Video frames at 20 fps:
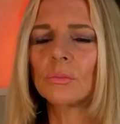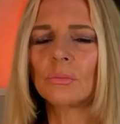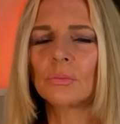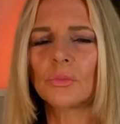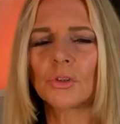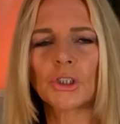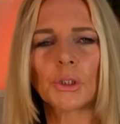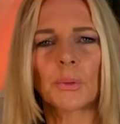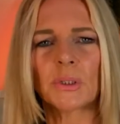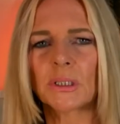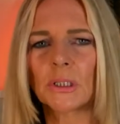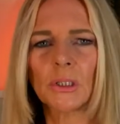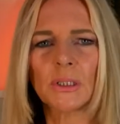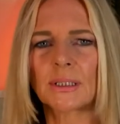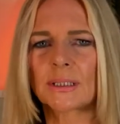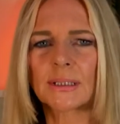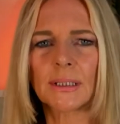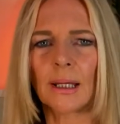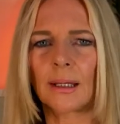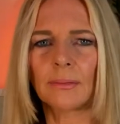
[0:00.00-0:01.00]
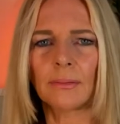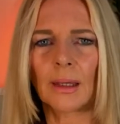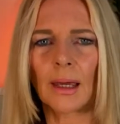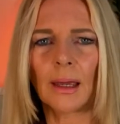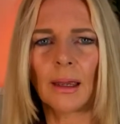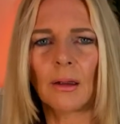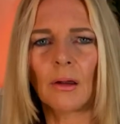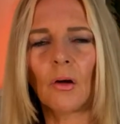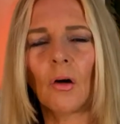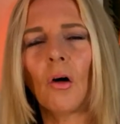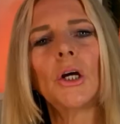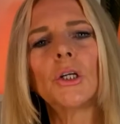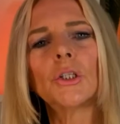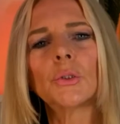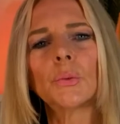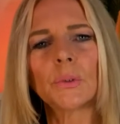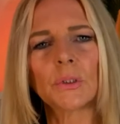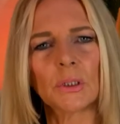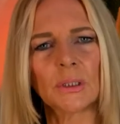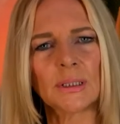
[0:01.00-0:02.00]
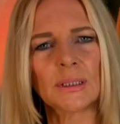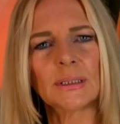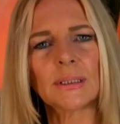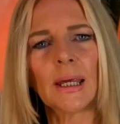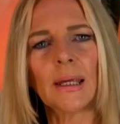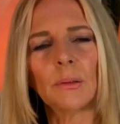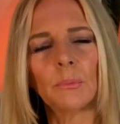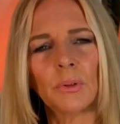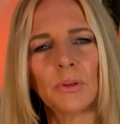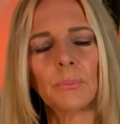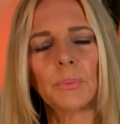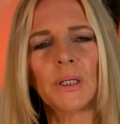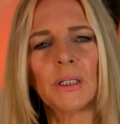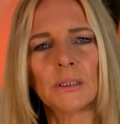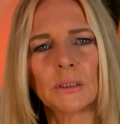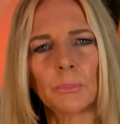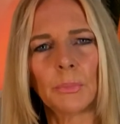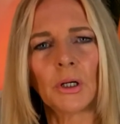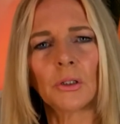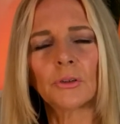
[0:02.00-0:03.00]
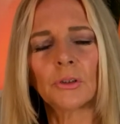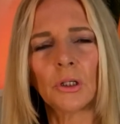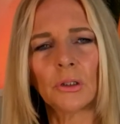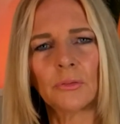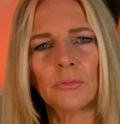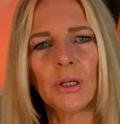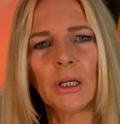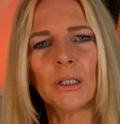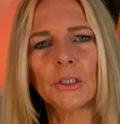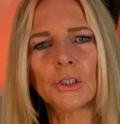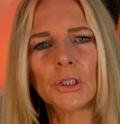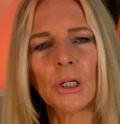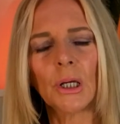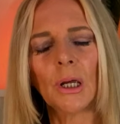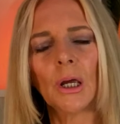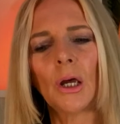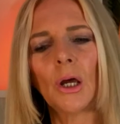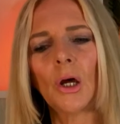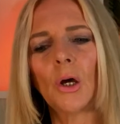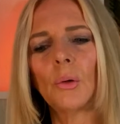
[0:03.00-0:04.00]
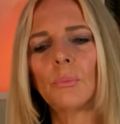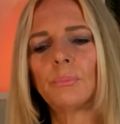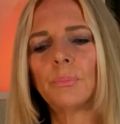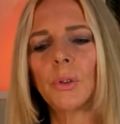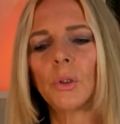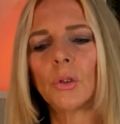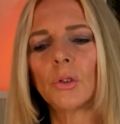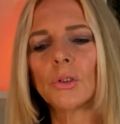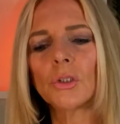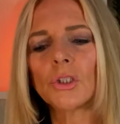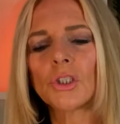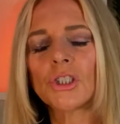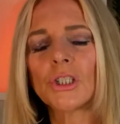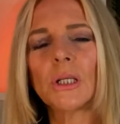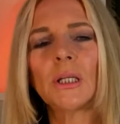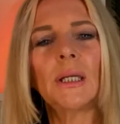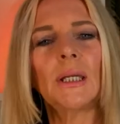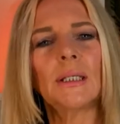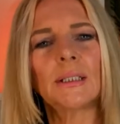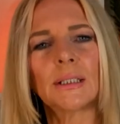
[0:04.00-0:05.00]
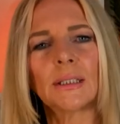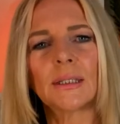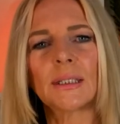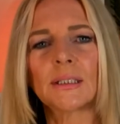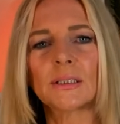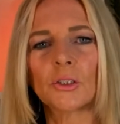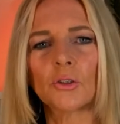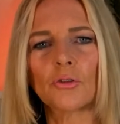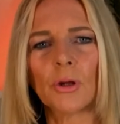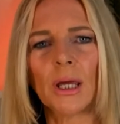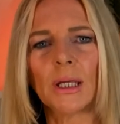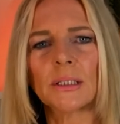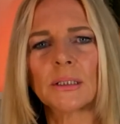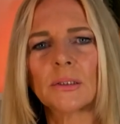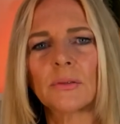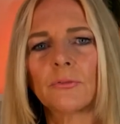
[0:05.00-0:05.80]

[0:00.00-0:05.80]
She wasn't going to stay there. She was going to stay with Peter Bogdanovich. But she needed this address